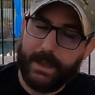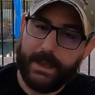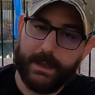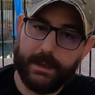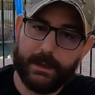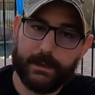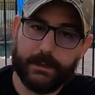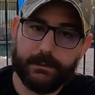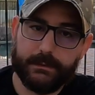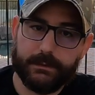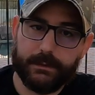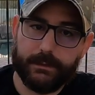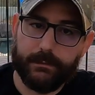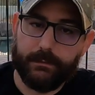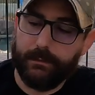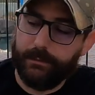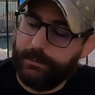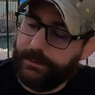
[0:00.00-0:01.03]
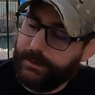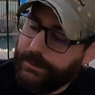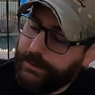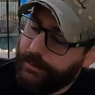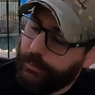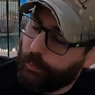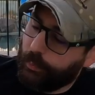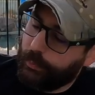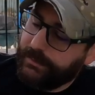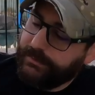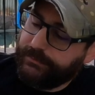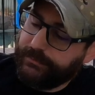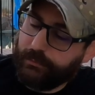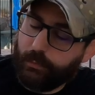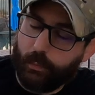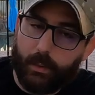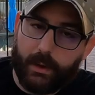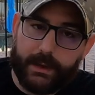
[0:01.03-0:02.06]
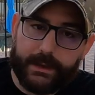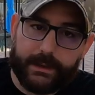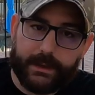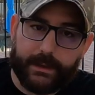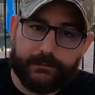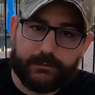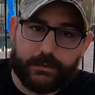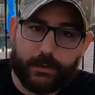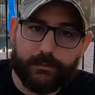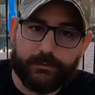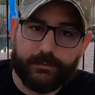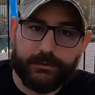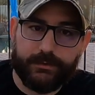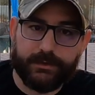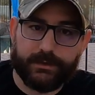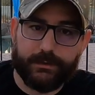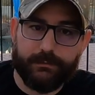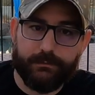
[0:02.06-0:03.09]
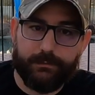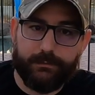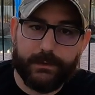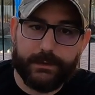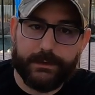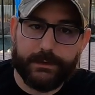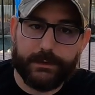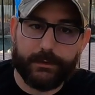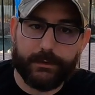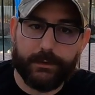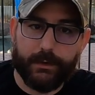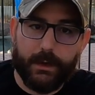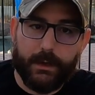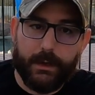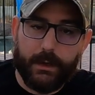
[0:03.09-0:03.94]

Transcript: And the reason why I've chosen to configure